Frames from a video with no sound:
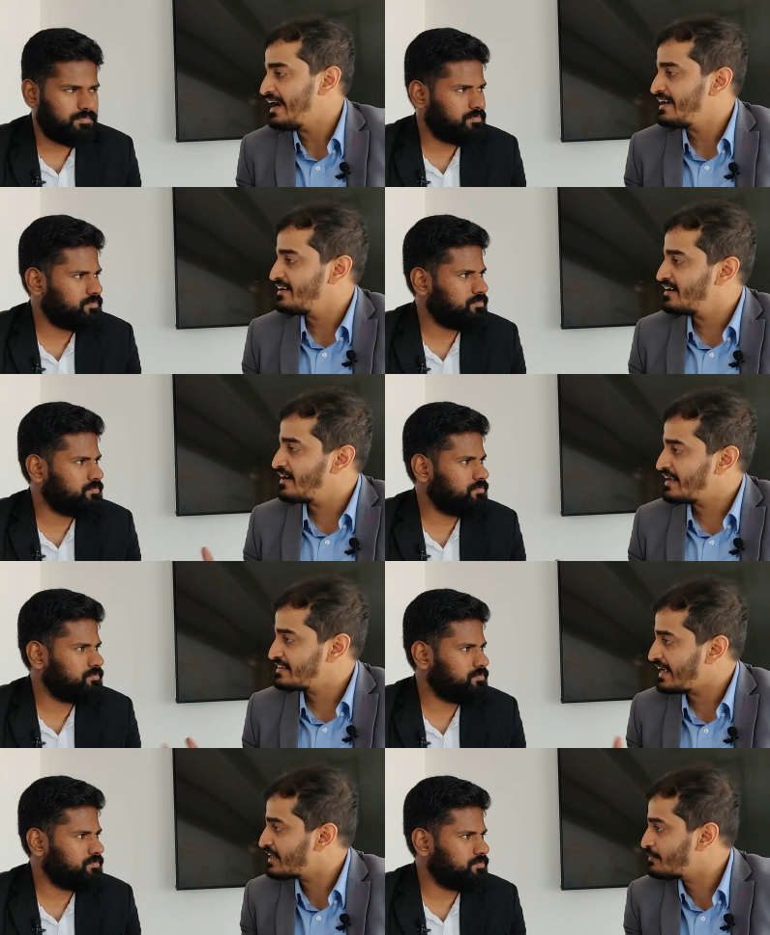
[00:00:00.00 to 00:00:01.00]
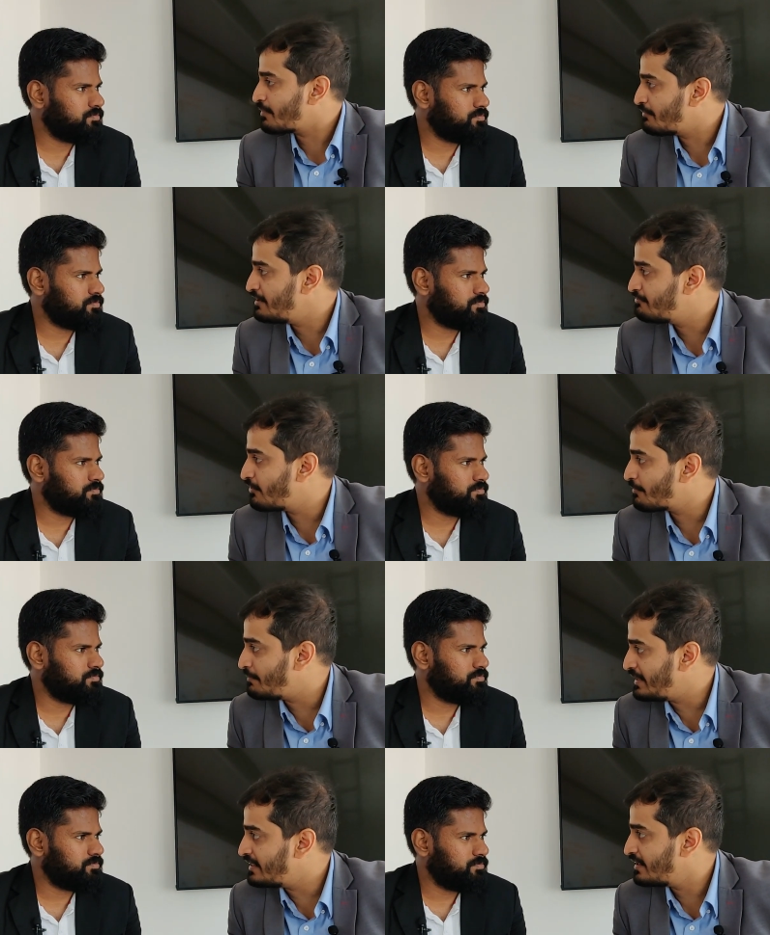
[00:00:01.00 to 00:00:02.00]
Speaker 1: And uh, I thank Praveen for
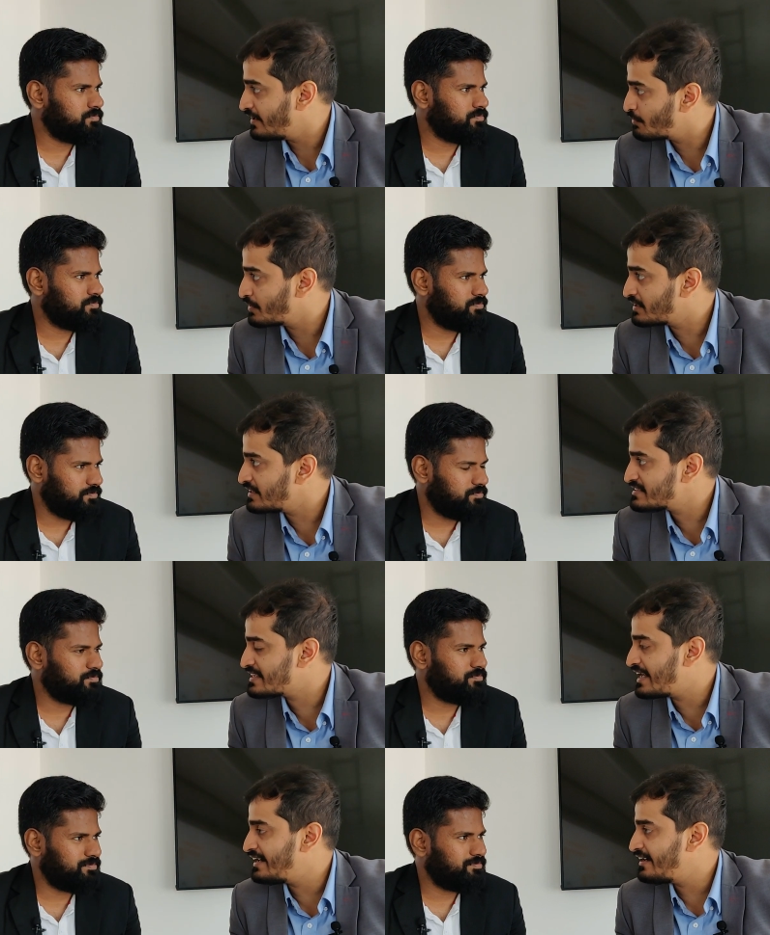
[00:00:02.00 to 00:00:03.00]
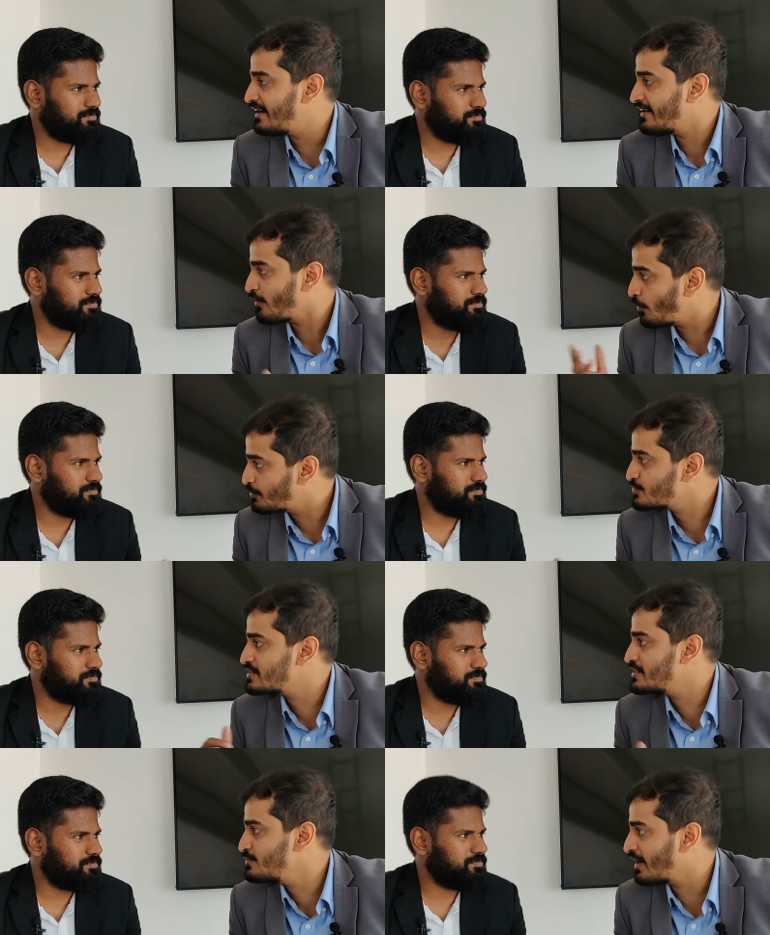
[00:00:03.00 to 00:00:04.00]
being here with us. And I hope to
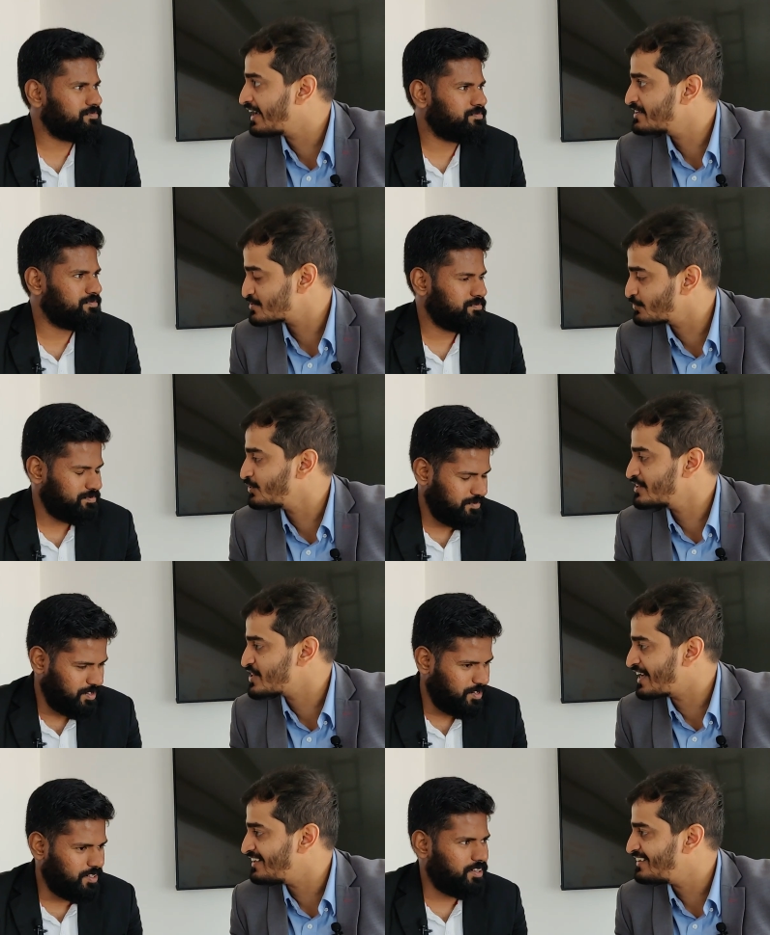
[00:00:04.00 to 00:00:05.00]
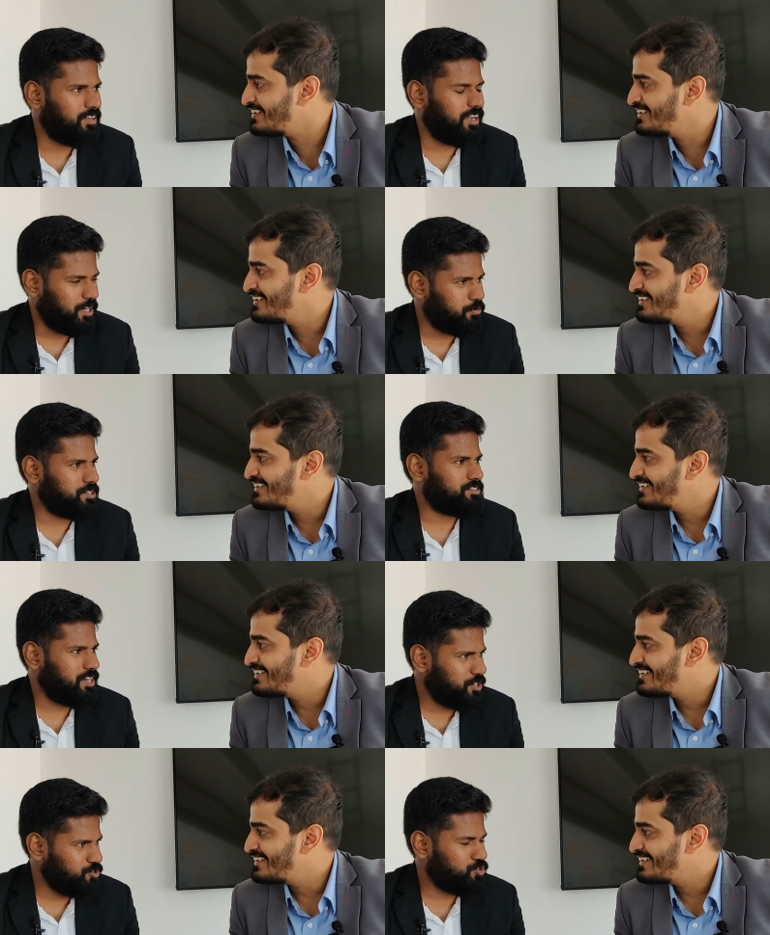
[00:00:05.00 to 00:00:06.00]
see you again soon on the channel.
Speaker 2: Likewise,
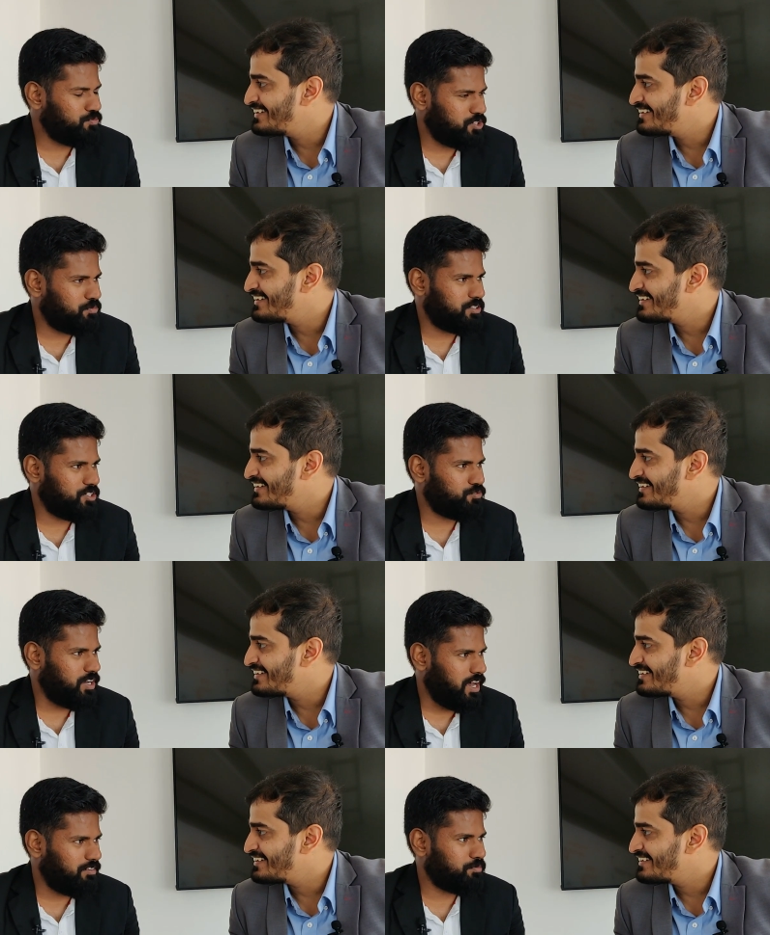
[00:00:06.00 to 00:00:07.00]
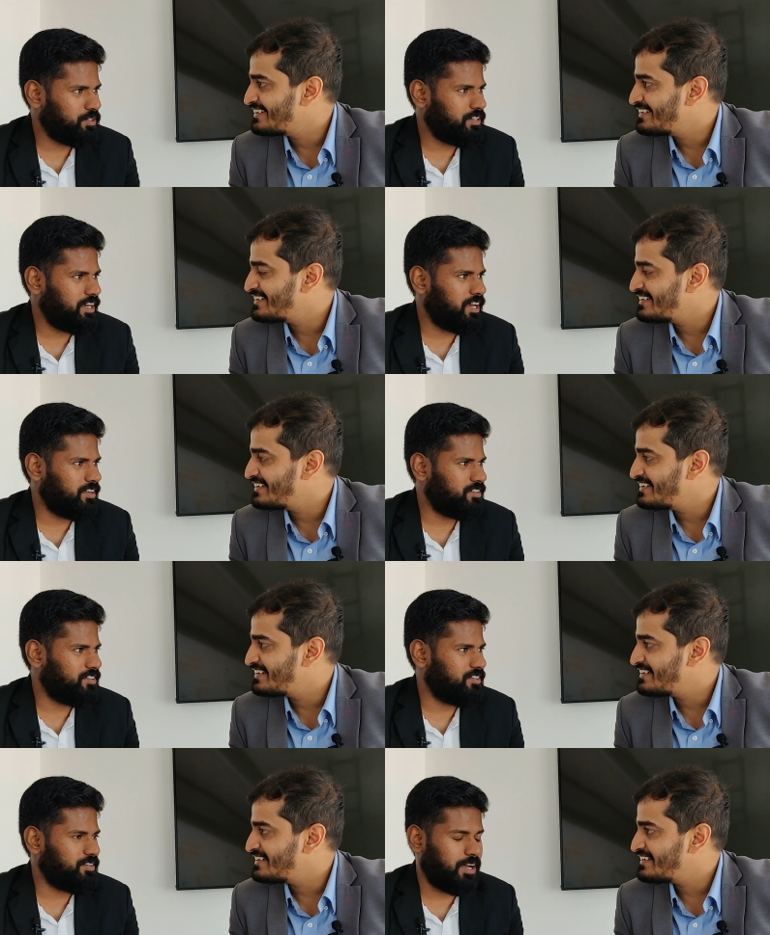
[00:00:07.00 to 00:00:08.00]
thank you so much, Pritesh, for having me.
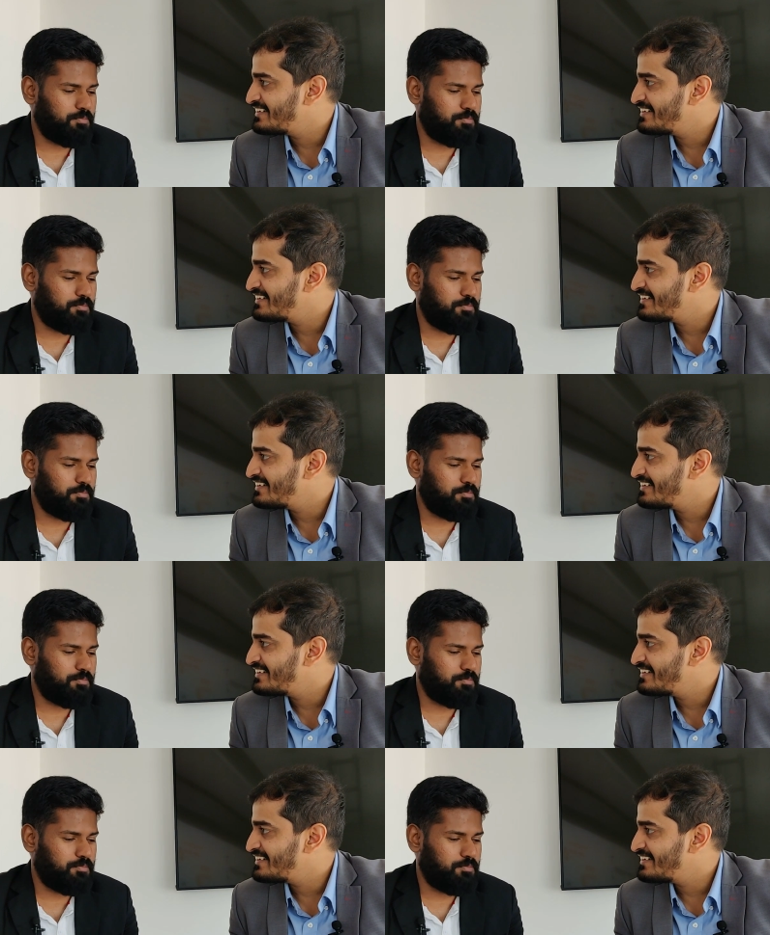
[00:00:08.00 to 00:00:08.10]
And uh,